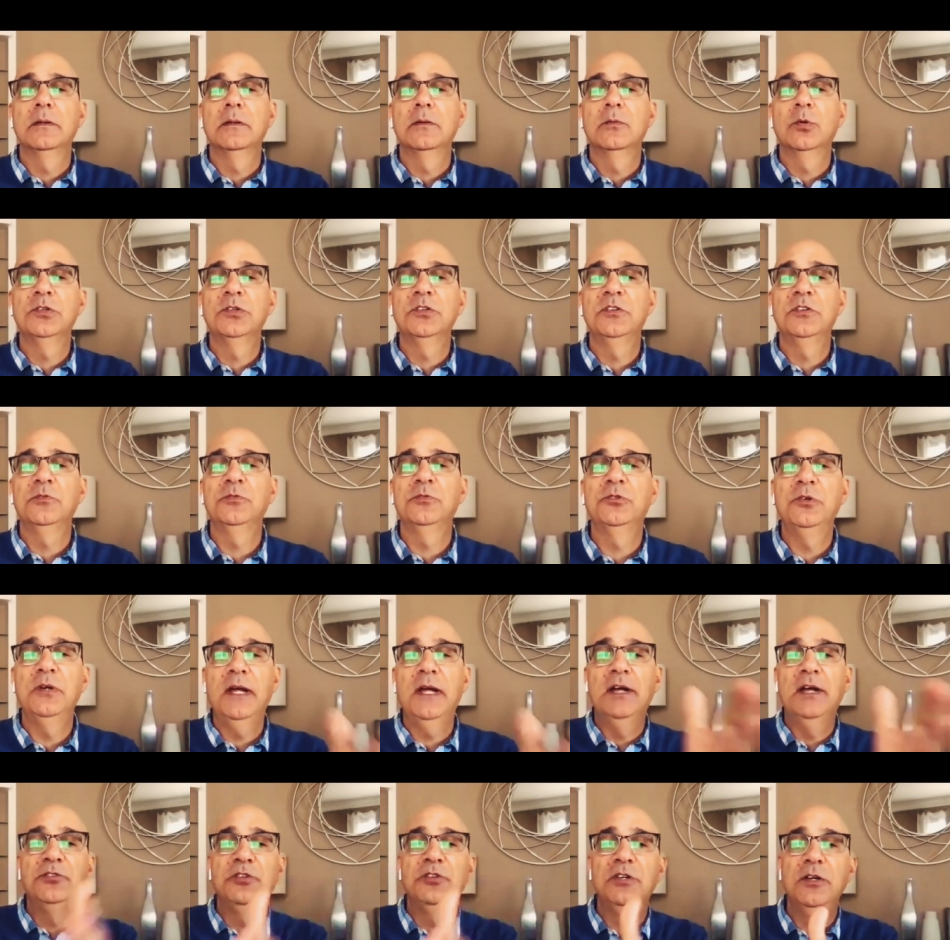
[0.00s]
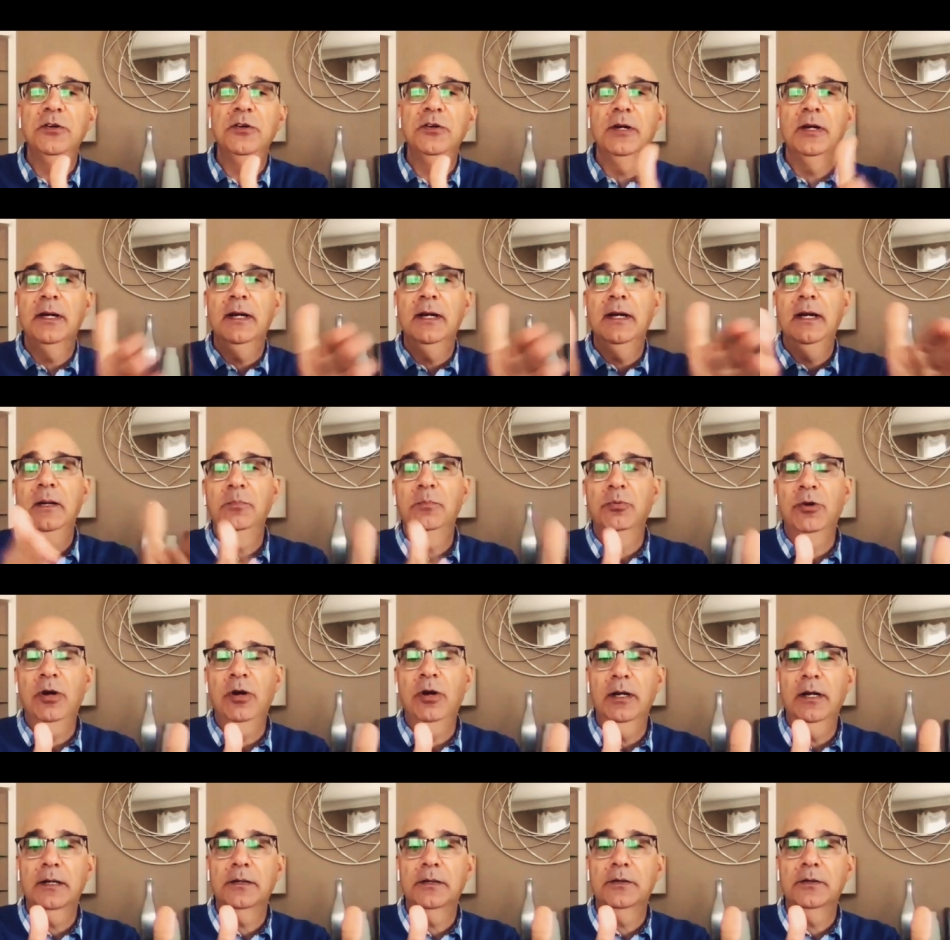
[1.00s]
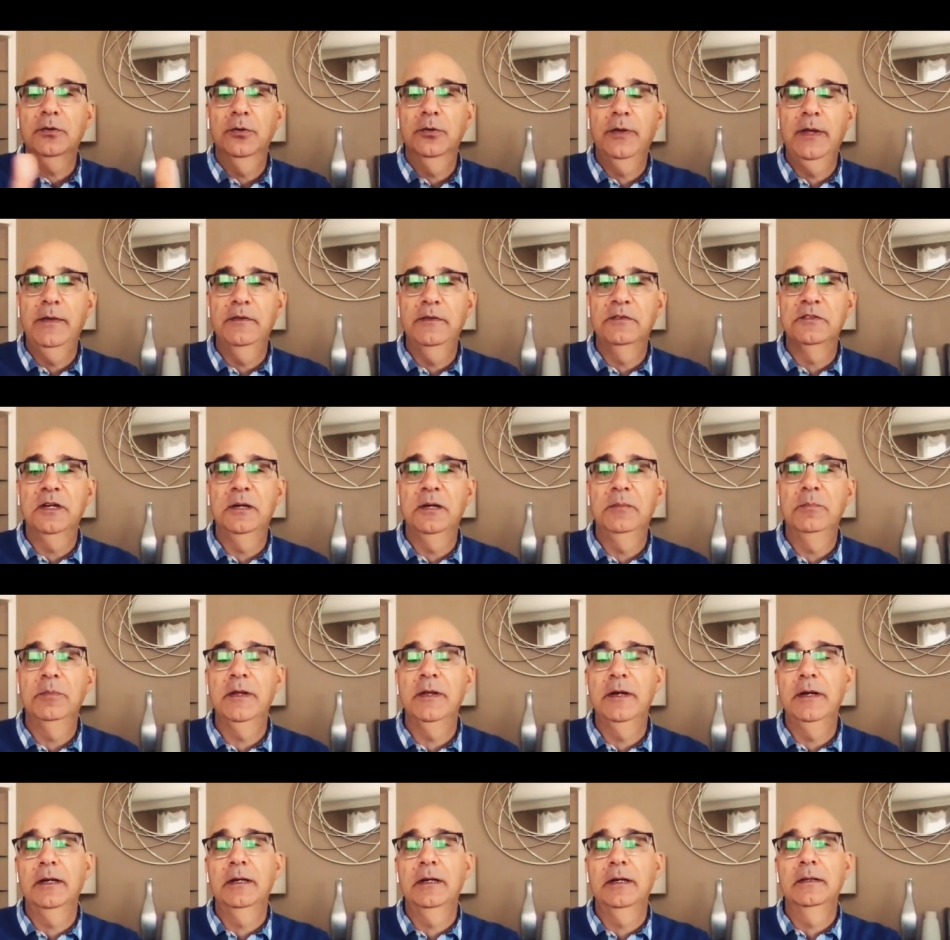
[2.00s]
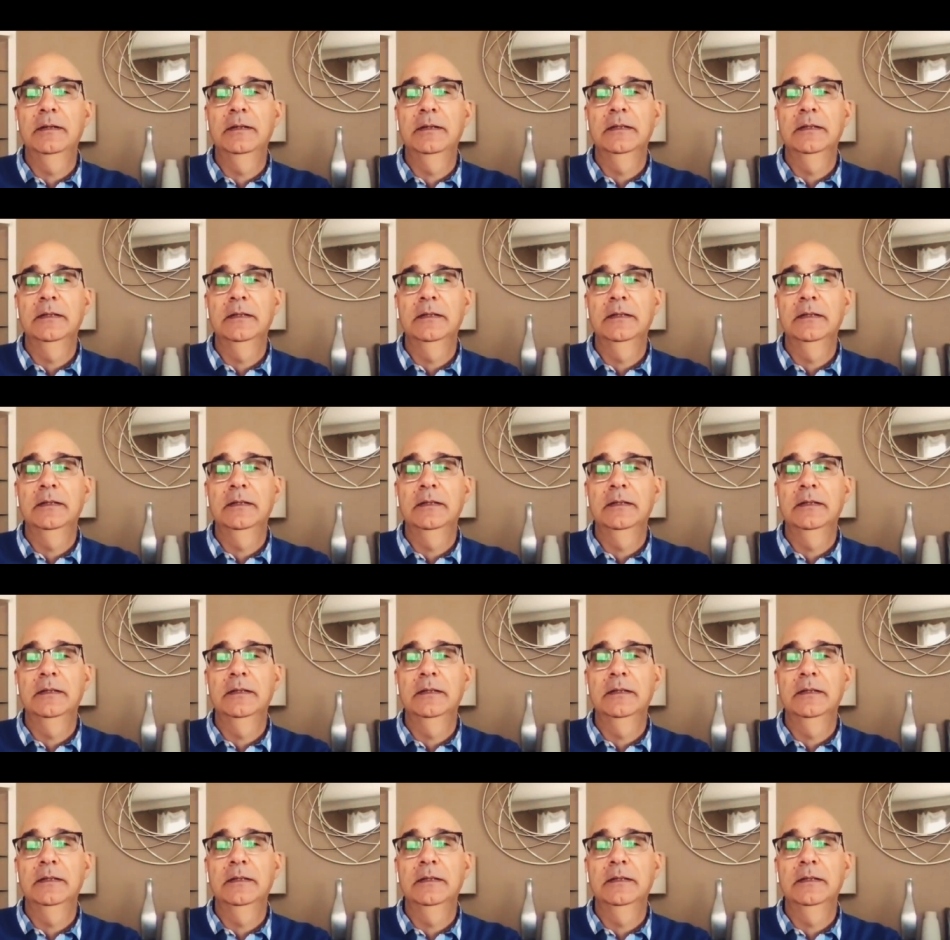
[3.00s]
between engineering and product, or are they the same thing?